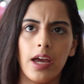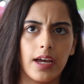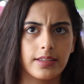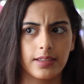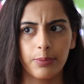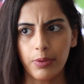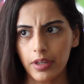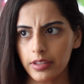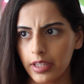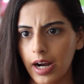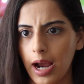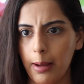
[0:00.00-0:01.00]
it's something
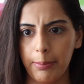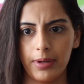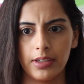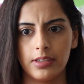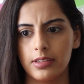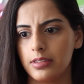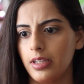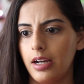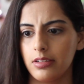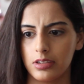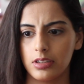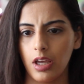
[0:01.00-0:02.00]
that happens
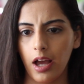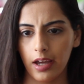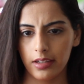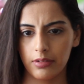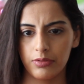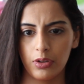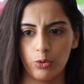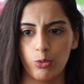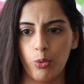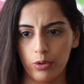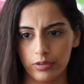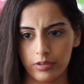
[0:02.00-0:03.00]
outside of the
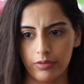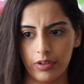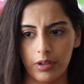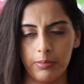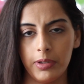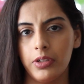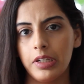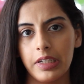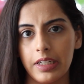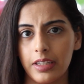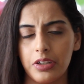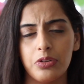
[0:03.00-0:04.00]
doors of a
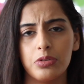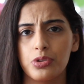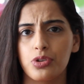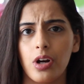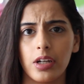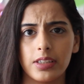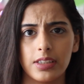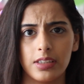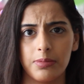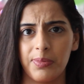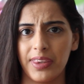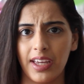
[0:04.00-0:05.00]
community that you
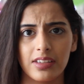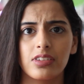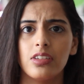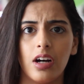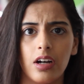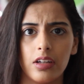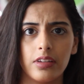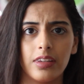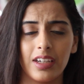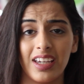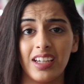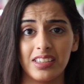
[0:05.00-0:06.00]
trust, but that's not
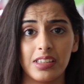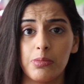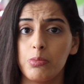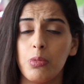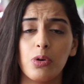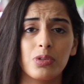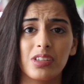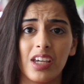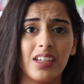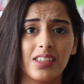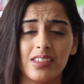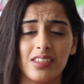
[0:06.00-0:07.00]
the case. In most
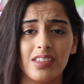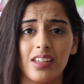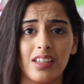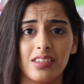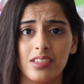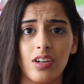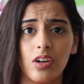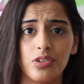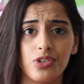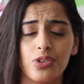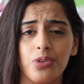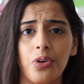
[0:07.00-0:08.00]
cases, it's not
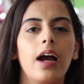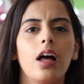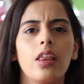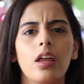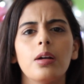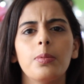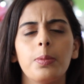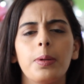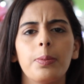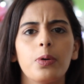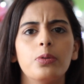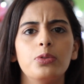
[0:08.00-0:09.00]
true. A lot of the
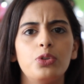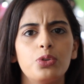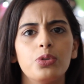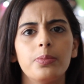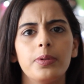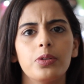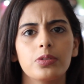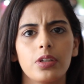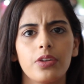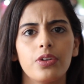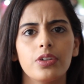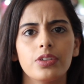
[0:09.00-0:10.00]
people who do abuse
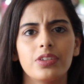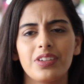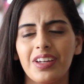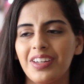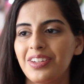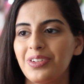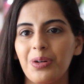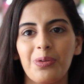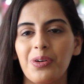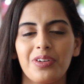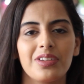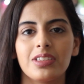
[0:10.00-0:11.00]
others, they
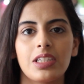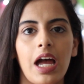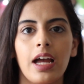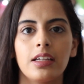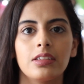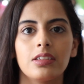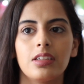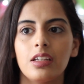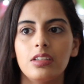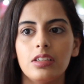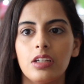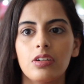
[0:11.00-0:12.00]
don't understand.
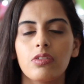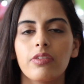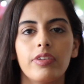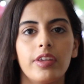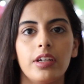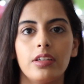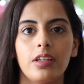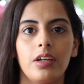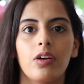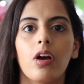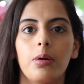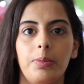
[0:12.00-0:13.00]
They don't think they
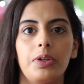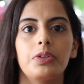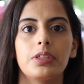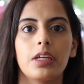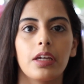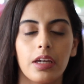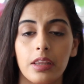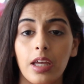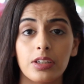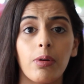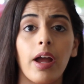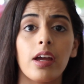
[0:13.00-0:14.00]
are abusing, and
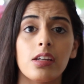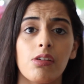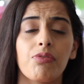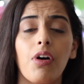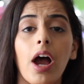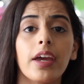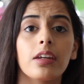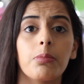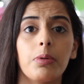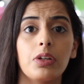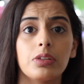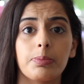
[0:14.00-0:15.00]
that's why I define
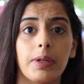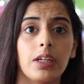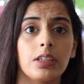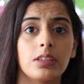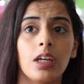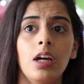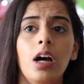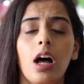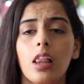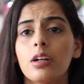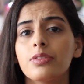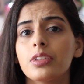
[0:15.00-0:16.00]
abuse, because
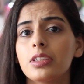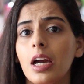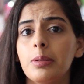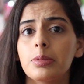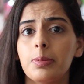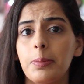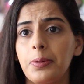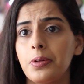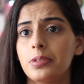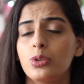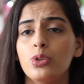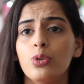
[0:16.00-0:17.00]
a lot of the times people
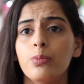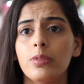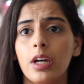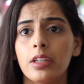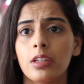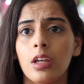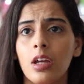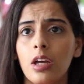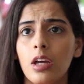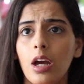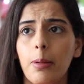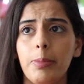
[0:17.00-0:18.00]
assume that
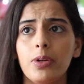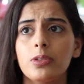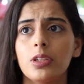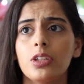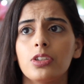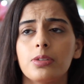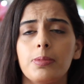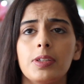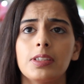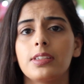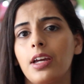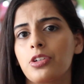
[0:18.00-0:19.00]
abusing just
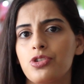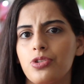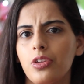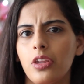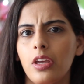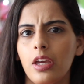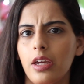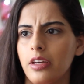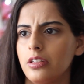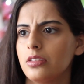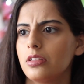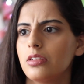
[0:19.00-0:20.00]
means sexually,
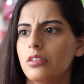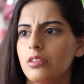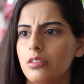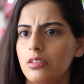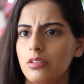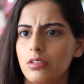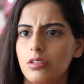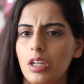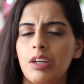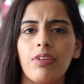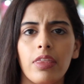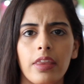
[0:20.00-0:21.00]
and
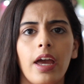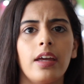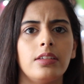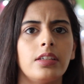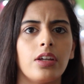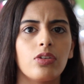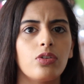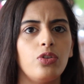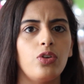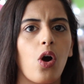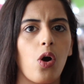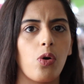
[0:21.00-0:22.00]
even then they
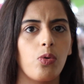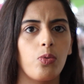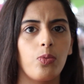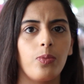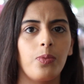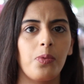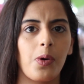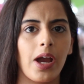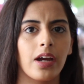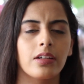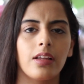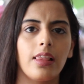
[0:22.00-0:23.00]
don't know
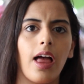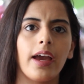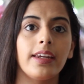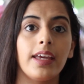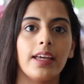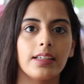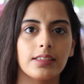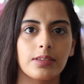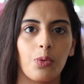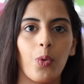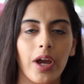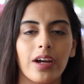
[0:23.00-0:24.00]
where the line is.
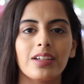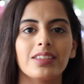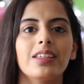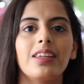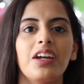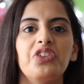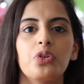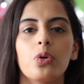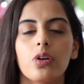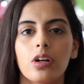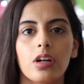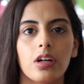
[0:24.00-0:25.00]
Where is it that
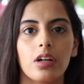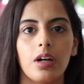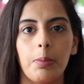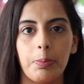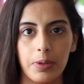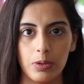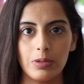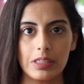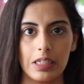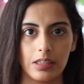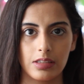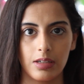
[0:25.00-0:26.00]
you're
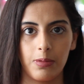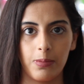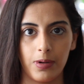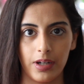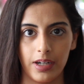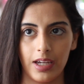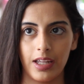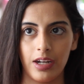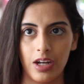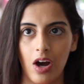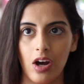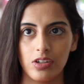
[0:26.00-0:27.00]
abusing someone
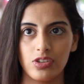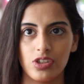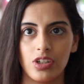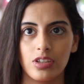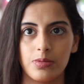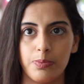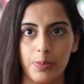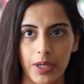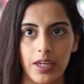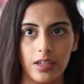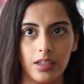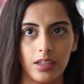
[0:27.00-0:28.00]
and not just
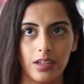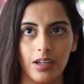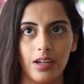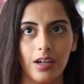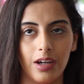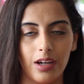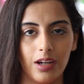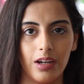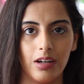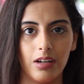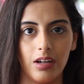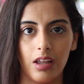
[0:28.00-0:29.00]
being
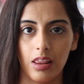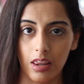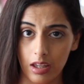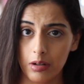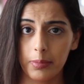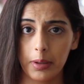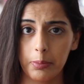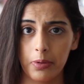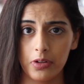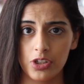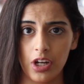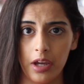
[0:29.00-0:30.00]
a little bit
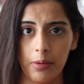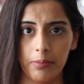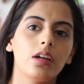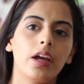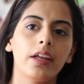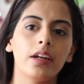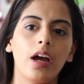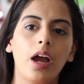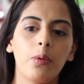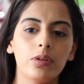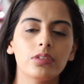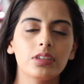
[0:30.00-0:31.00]
pushy? And
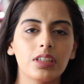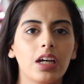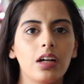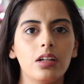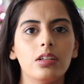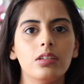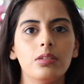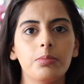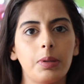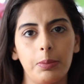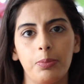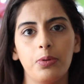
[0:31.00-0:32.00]
I want to tell
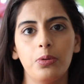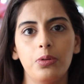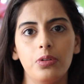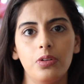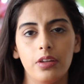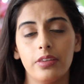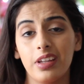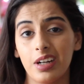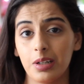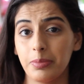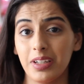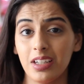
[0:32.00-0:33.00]
people that
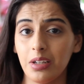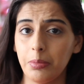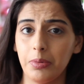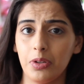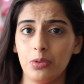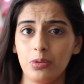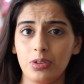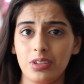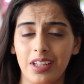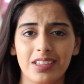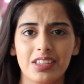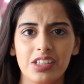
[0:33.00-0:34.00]
are being abused
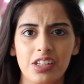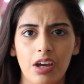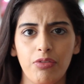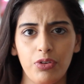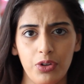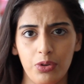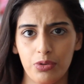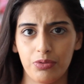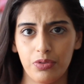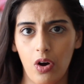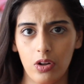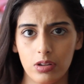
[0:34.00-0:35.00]
that it's never your
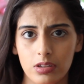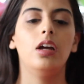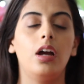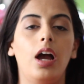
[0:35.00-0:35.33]
fault.